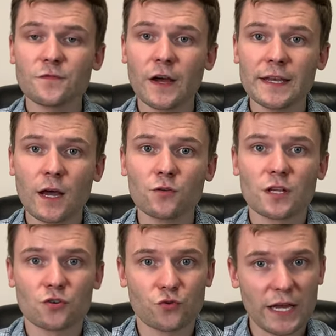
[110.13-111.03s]
find out
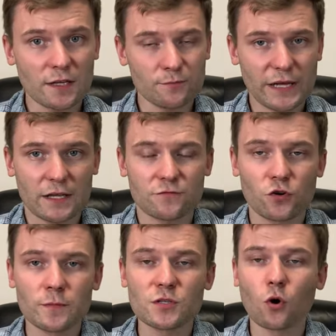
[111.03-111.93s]
the trading
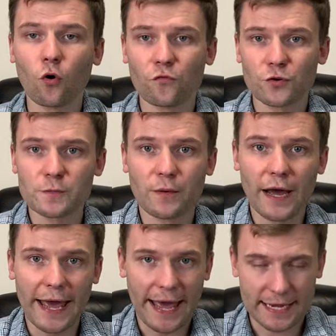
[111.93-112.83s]
platforms offered
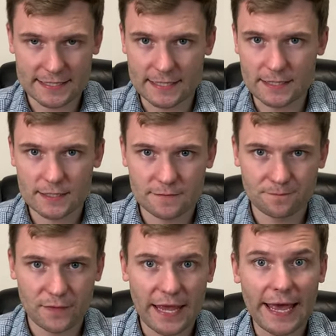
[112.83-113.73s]
by Exness.
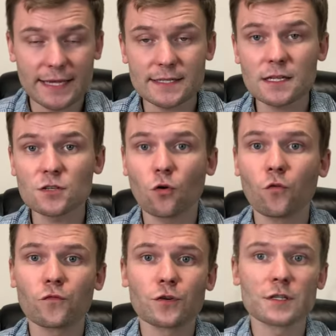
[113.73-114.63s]
Exness
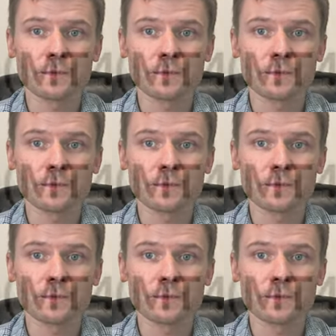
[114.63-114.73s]
offers